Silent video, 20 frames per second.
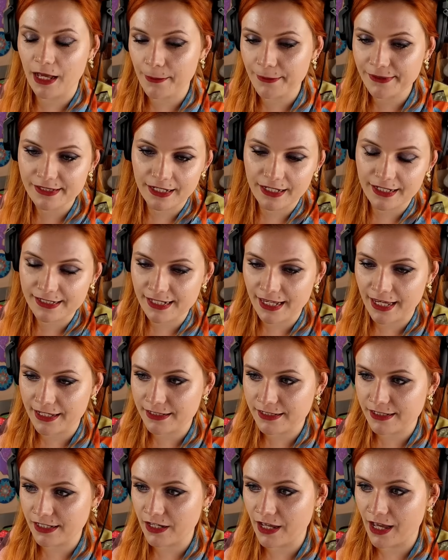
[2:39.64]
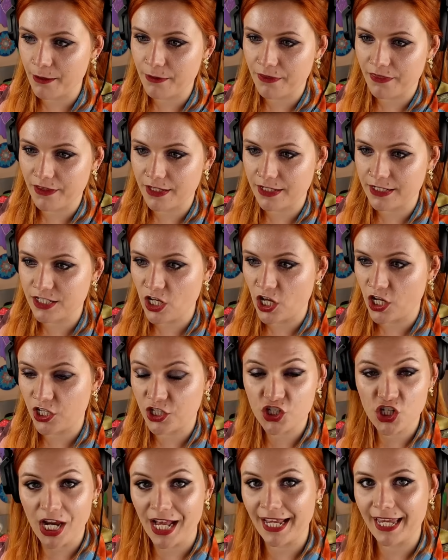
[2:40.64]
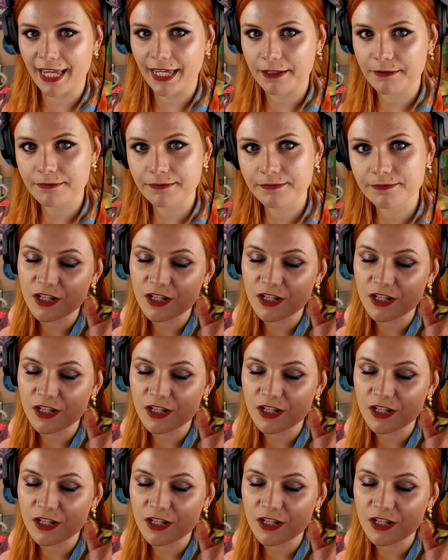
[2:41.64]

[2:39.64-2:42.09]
I was gonna say it's the guy with the dark jacket.